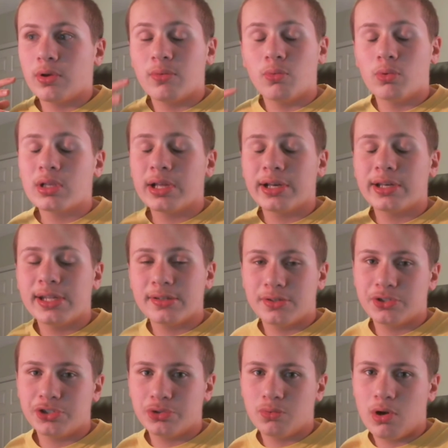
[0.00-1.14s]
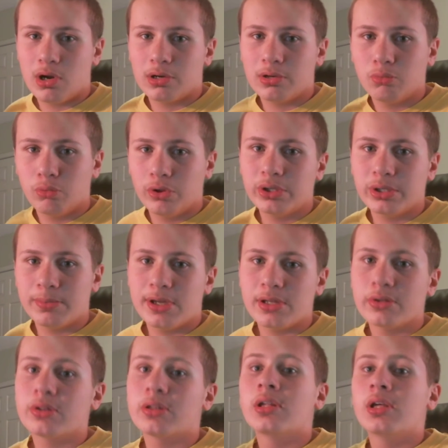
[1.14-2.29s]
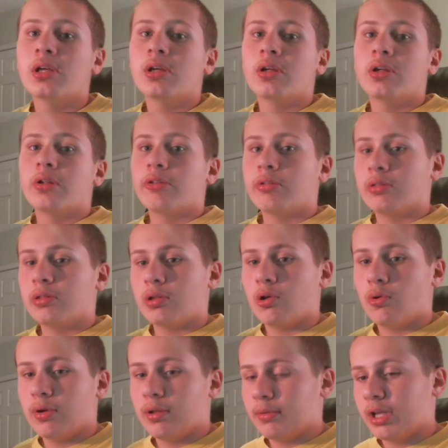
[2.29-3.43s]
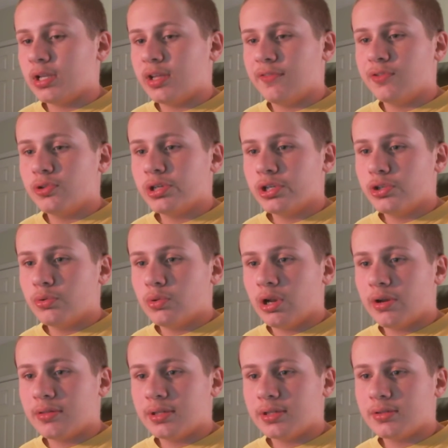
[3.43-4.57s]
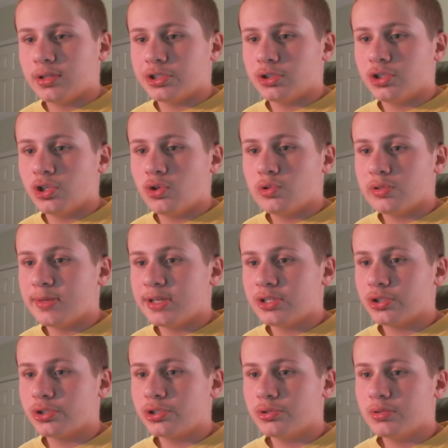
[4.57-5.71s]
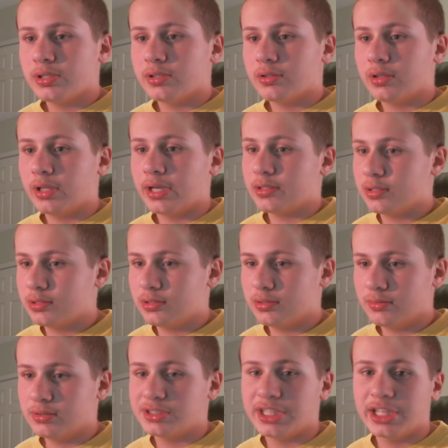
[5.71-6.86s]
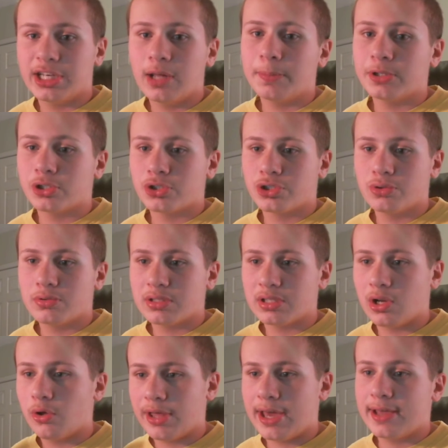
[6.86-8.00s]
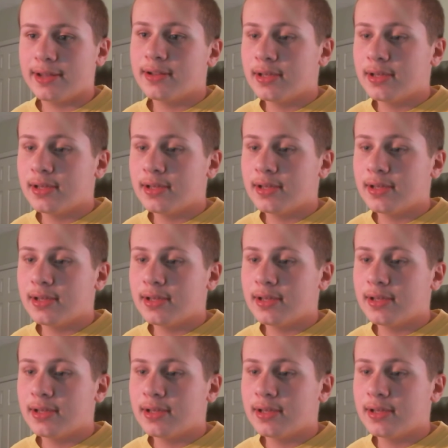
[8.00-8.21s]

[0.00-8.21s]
what kind of dancer you are really depends. So, if you're gonna do a lot of things on your toes, make sure you can, stand up in your shoes and all that.